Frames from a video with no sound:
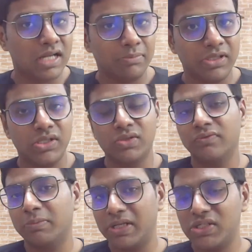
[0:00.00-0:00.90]
and
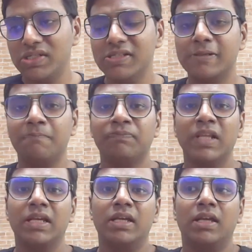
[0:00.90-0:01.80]
apprehension for patients.
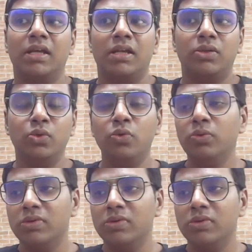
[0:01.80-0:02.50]
Two